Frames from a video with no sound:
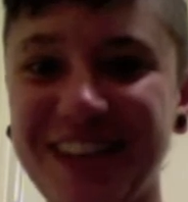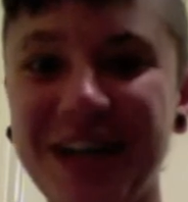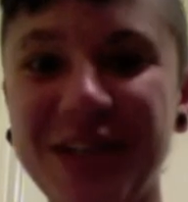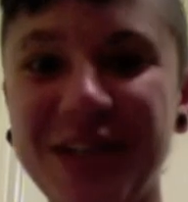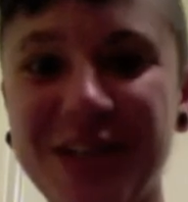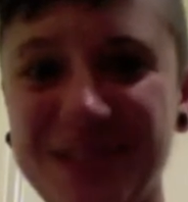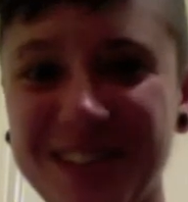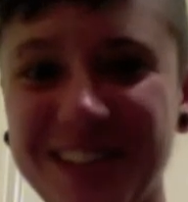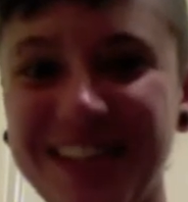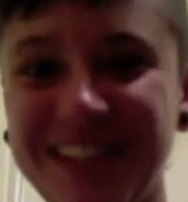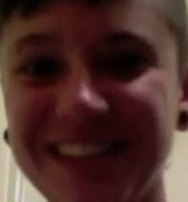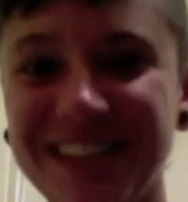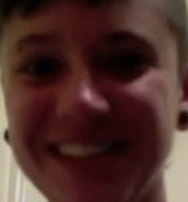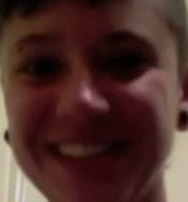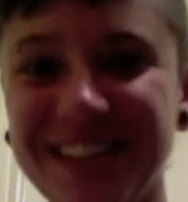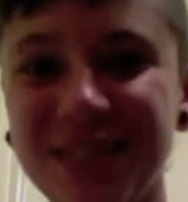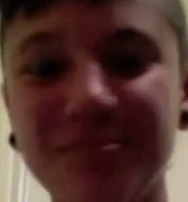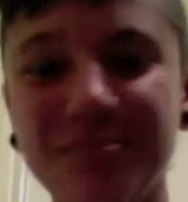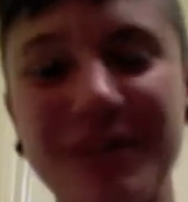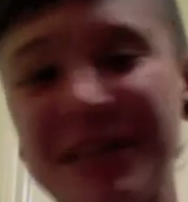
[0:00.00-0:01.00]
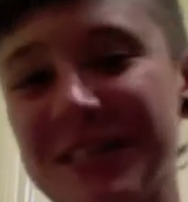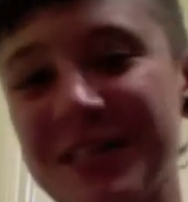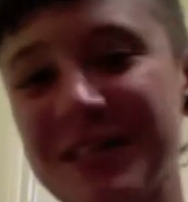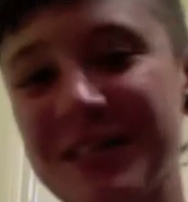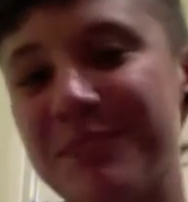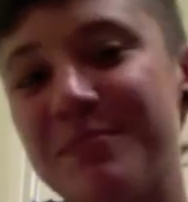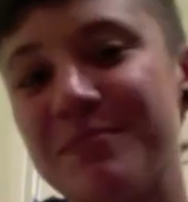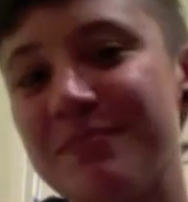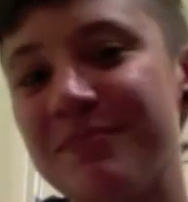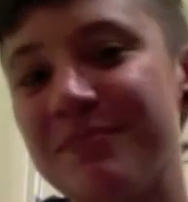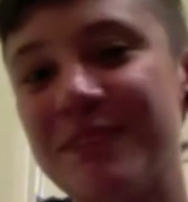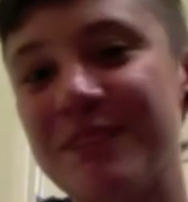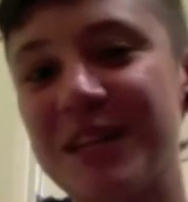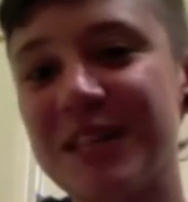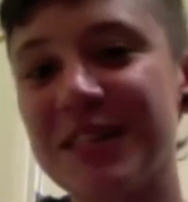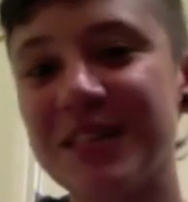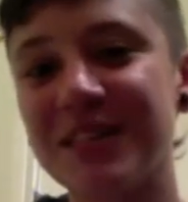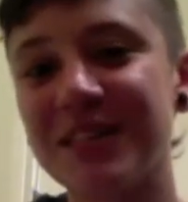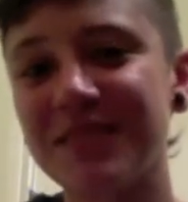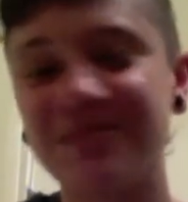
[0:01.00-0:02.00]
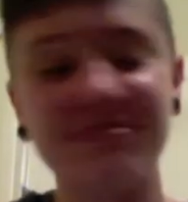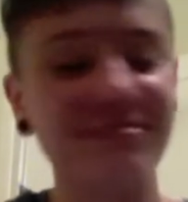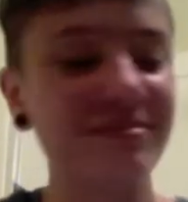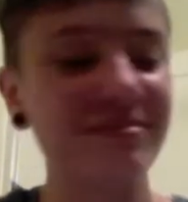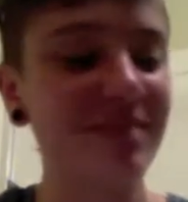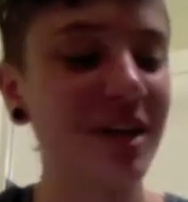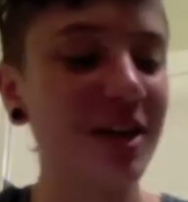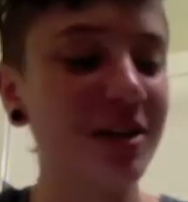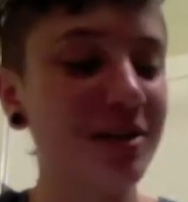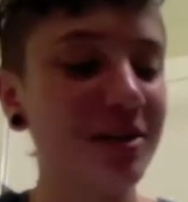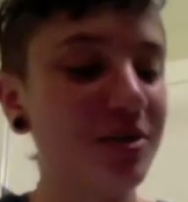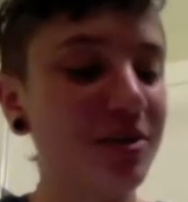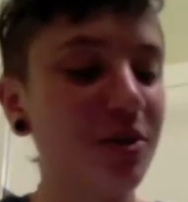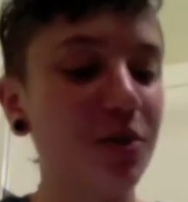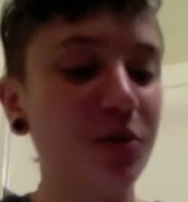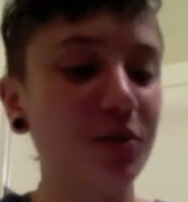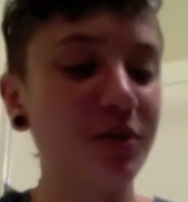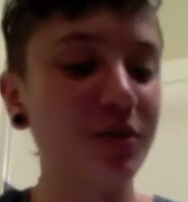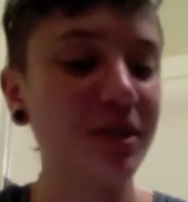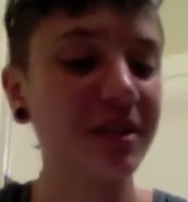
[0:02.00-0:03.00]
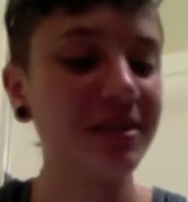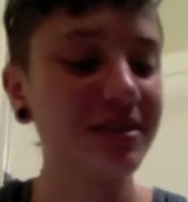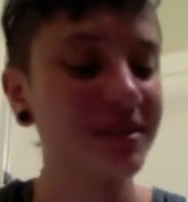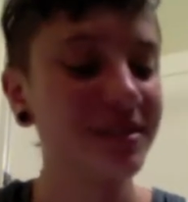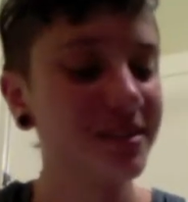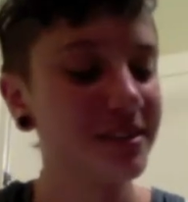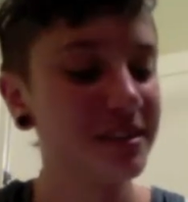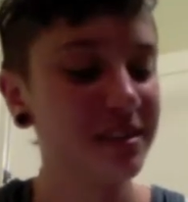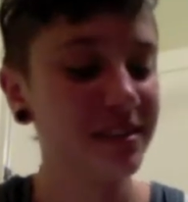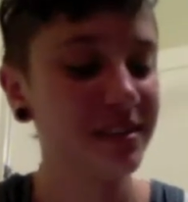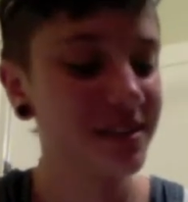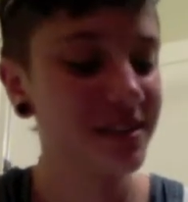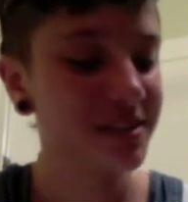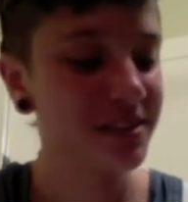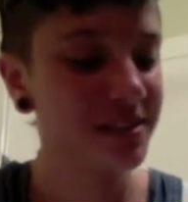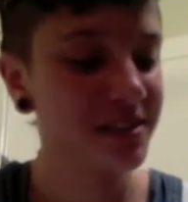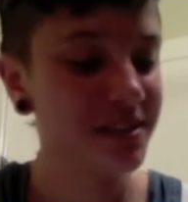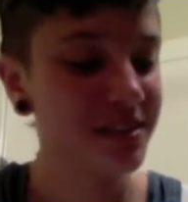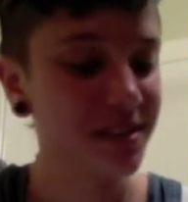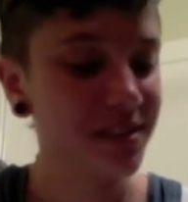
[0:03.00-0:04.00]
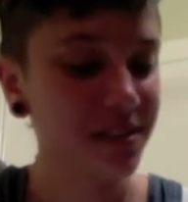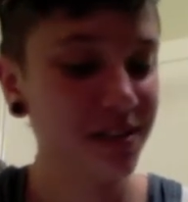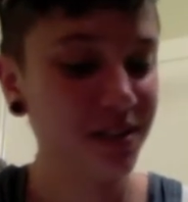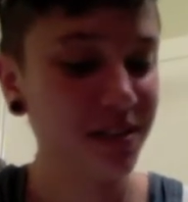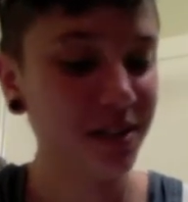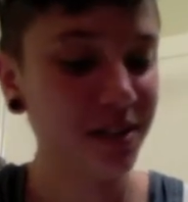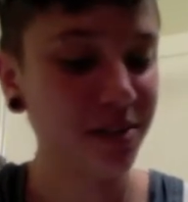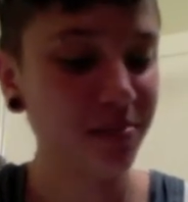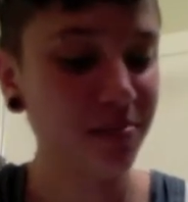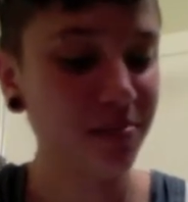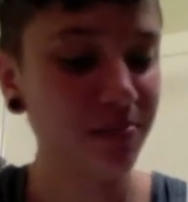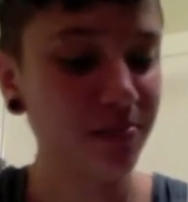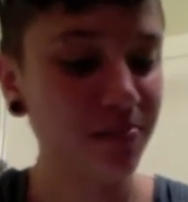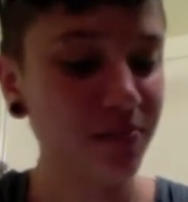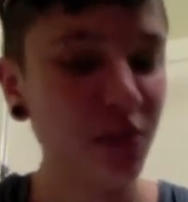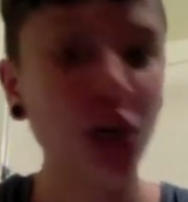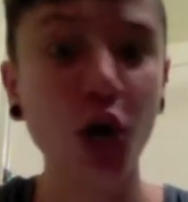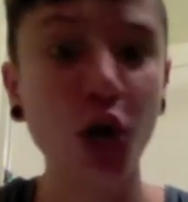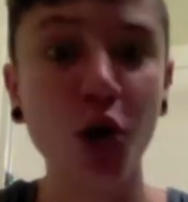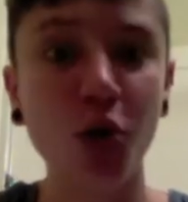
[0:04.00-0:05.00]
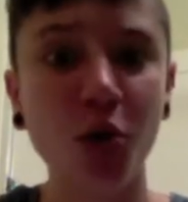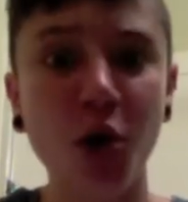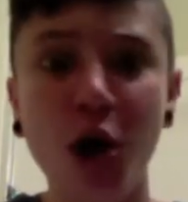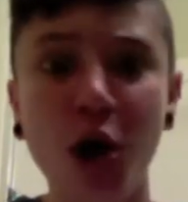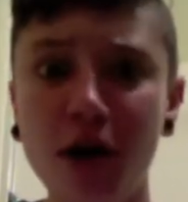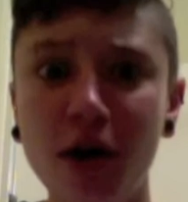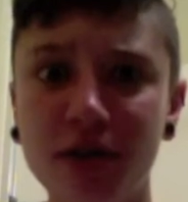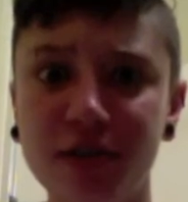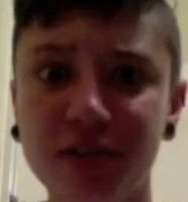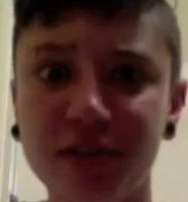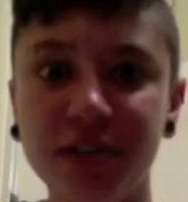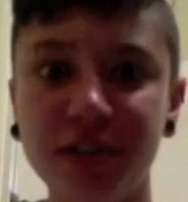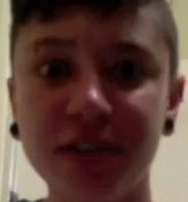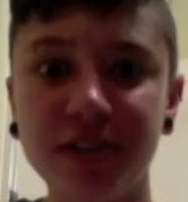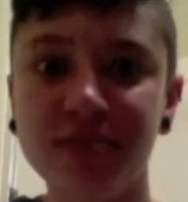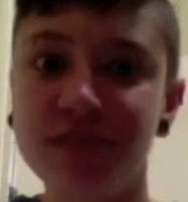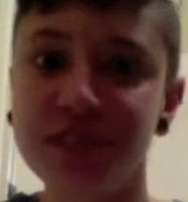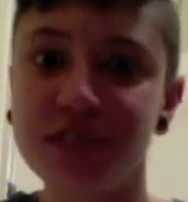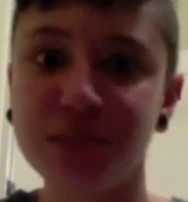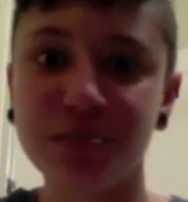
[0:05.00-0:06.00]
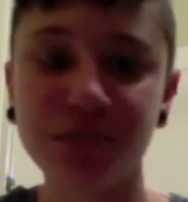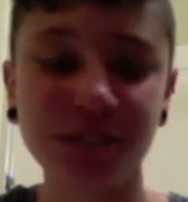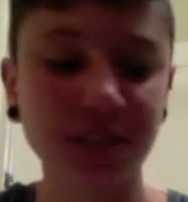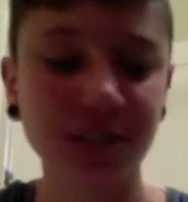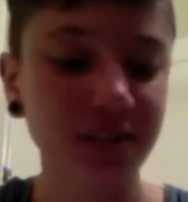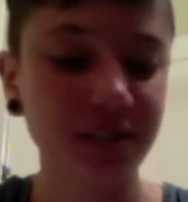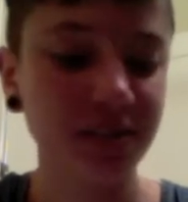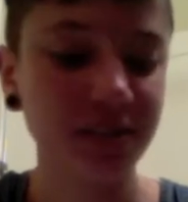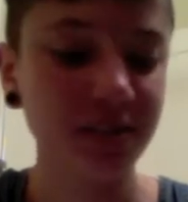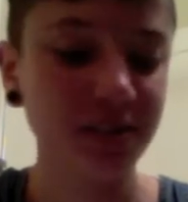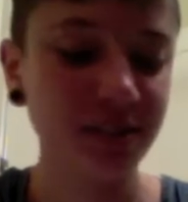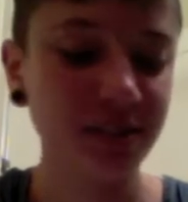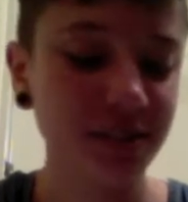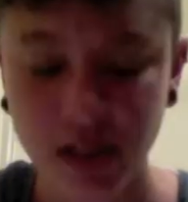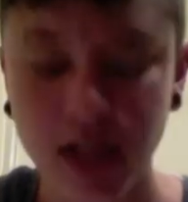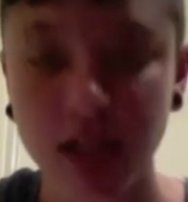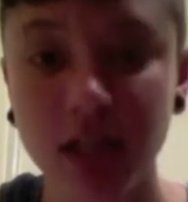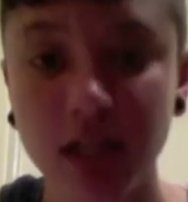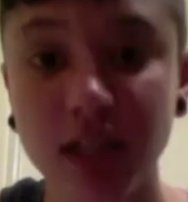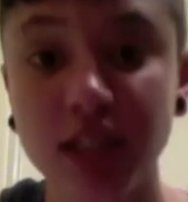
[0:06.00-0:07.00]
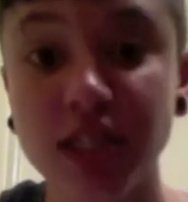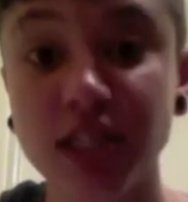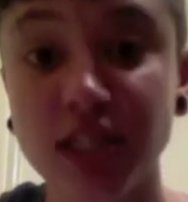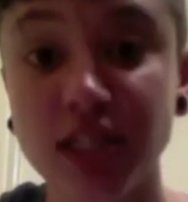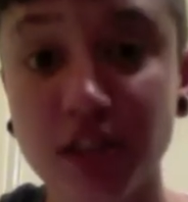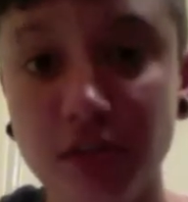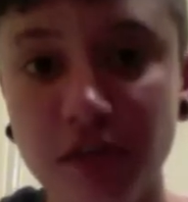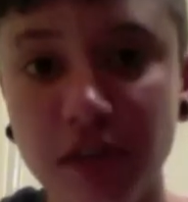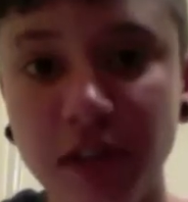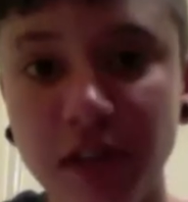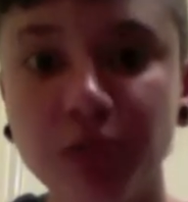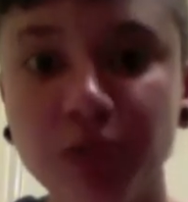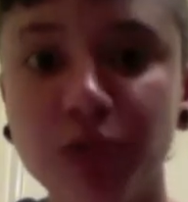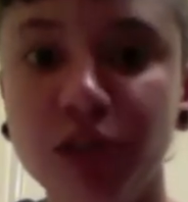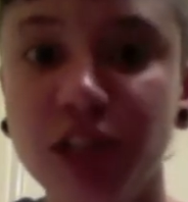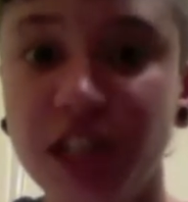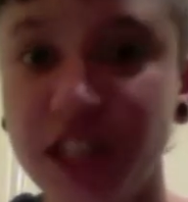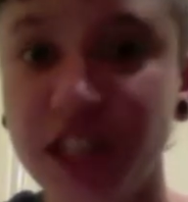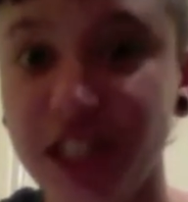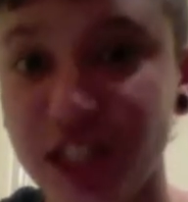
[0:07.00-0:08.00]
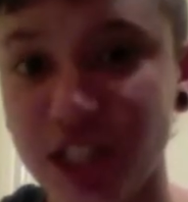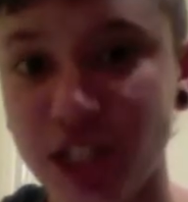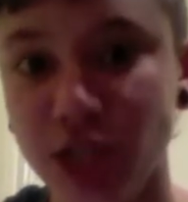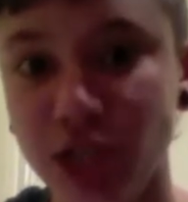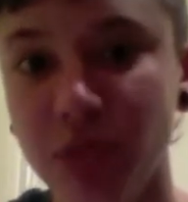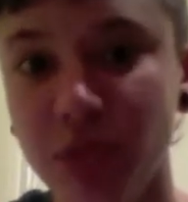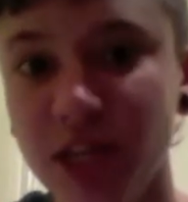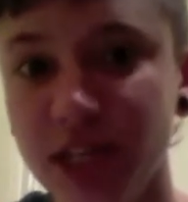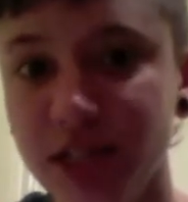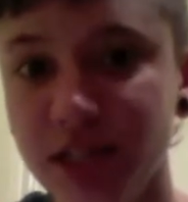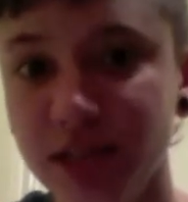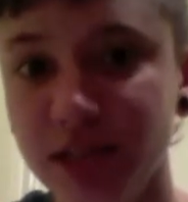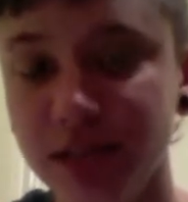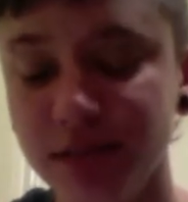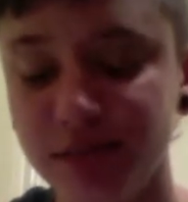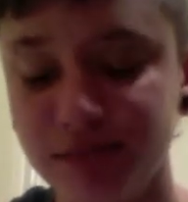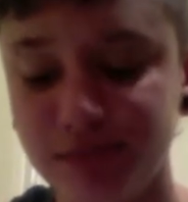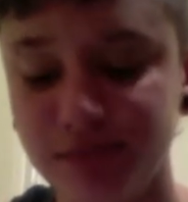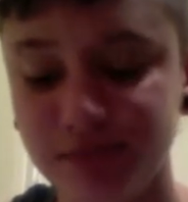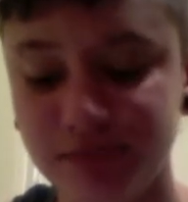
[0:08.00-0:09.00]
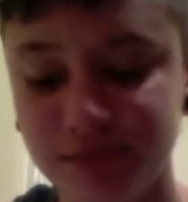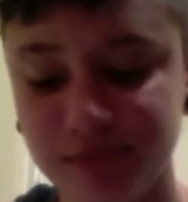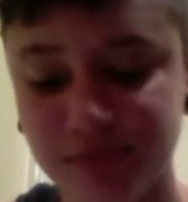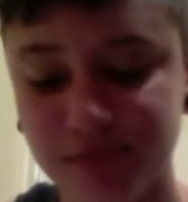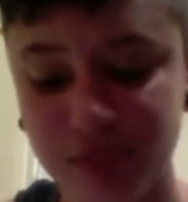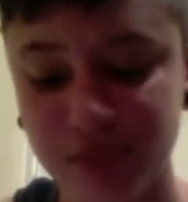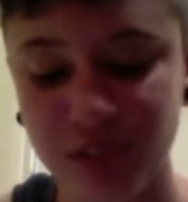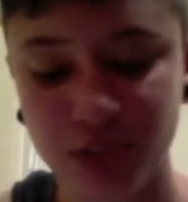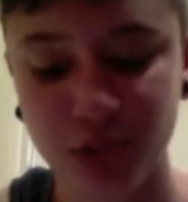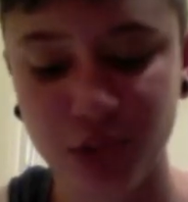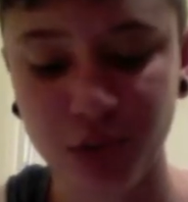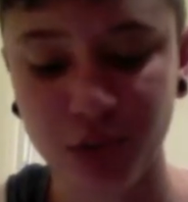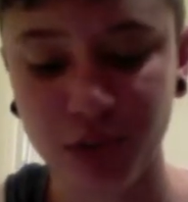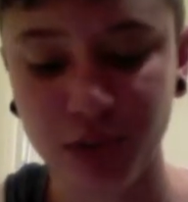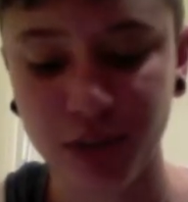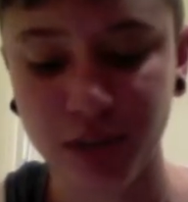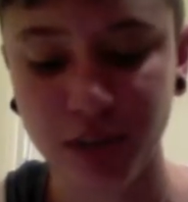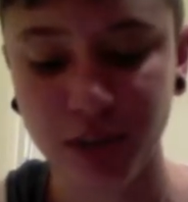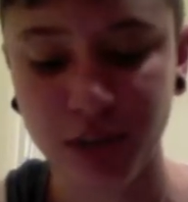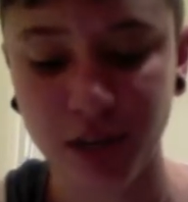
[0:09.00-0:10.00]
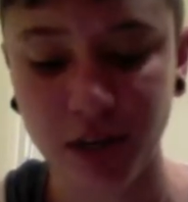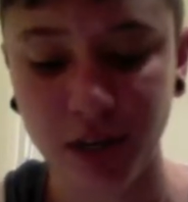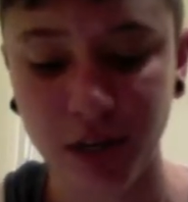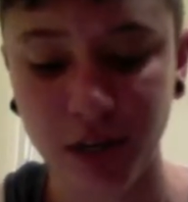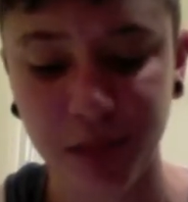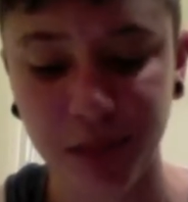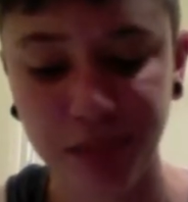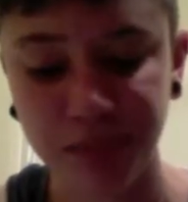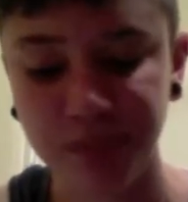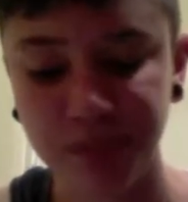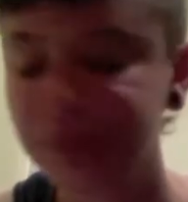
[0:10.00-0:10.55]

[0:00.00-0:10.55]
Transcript: underlined by some un unknown um, co author of this book. Stuff I can relate to, man. Totally. Alright.